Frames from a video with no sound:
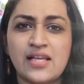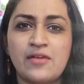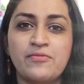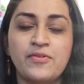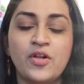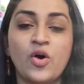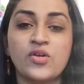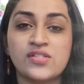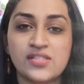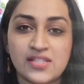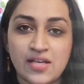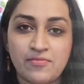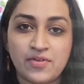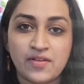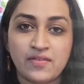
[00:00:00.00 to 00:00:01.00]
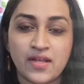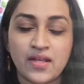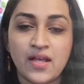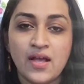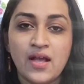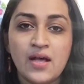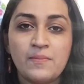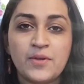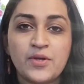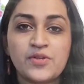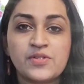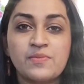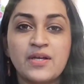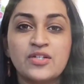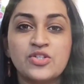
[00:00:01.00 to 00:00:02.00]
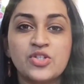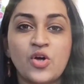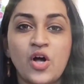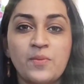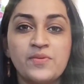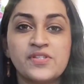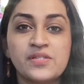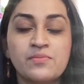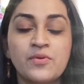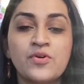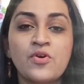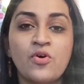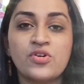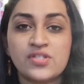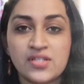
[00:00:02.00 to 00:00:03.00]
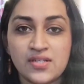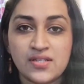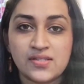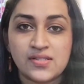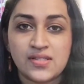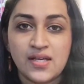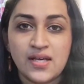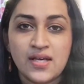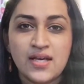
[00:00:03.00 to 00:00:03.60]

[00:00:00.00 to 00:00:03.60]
I've lost everything because my job is monotonous.